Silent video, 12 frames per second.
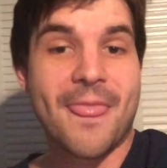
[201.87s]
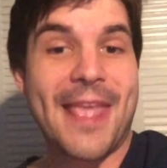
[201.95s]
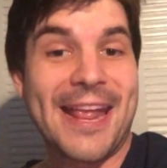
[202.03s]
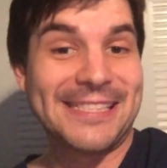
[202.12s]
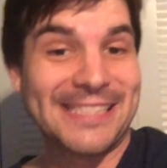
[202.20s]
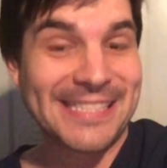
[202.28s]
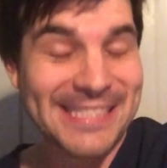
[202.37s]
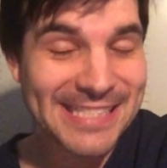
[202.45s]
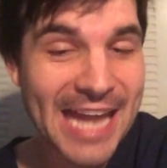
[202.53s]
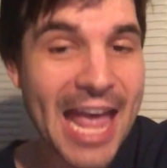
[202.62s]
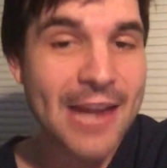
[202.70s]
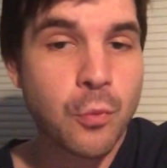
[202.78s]

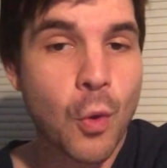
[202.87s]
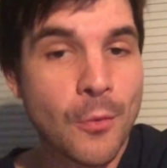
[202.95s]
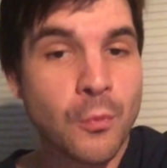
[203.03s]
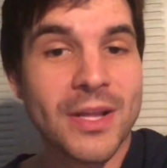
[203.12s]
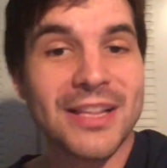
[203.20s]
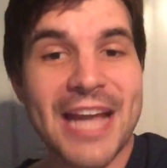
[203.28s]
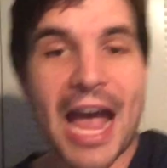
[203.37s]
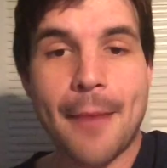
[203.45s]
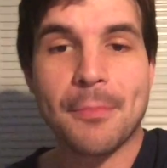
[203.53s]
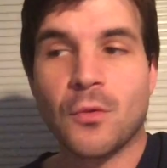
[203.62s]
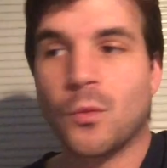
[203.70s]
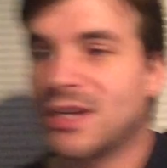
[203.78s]
Instead, what really
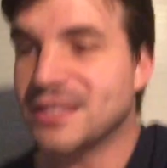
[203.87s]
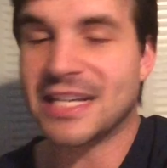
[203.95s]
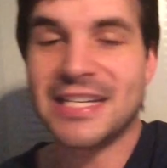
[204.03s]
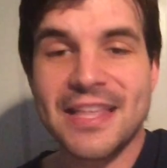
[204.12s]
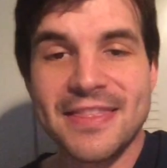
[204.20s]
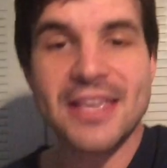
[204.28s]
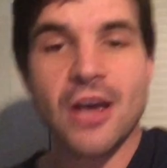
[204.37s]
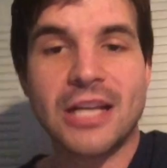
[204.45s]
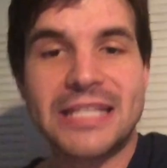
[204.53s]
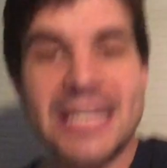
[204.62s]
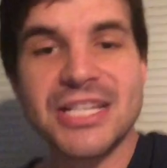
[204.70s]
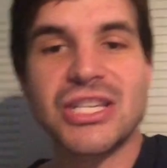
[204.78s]
happened was I did the
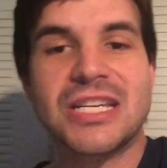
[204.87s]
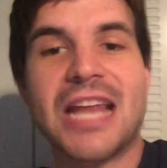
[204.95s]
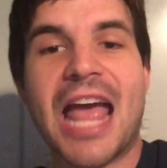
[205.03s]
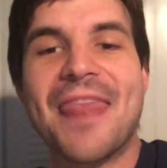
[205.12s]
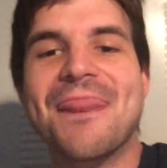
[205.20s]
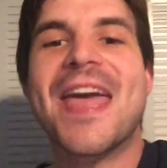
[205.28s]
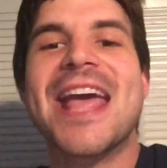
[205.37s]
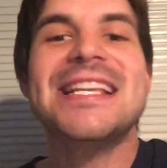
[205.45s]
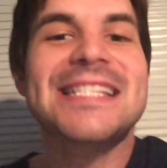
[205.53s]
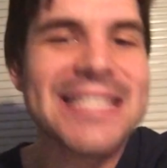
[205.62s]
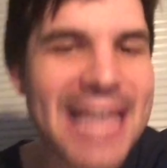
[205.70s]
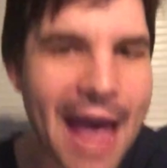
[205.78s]
audition. They
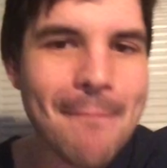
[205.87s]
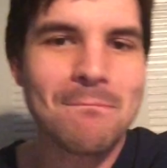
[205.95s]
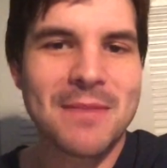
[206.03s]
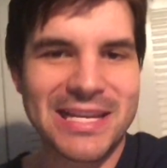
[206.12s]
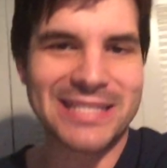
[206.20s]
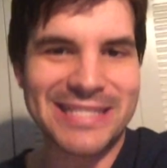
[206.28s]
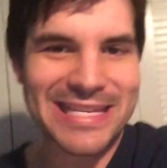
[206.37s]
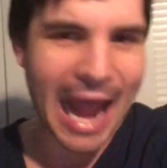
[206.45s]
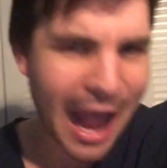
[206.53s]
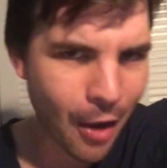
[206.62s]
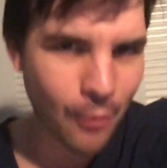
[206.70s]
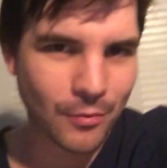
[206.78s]
sat me
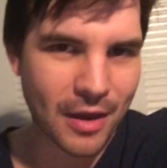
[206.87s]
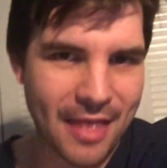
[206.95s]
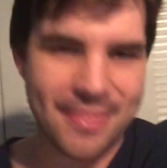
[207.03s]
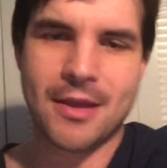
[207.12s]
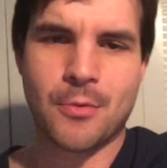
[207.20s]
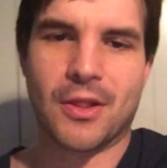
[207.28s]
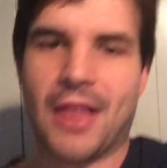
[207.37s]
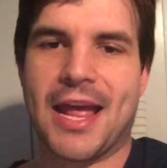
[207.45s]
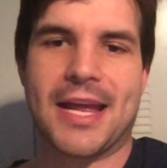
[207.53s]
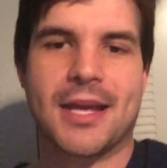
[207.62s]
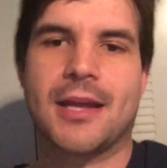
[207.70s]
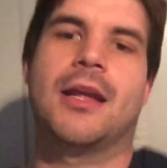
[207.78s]
down, and they were
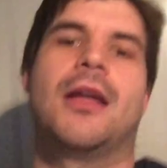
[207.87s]
like,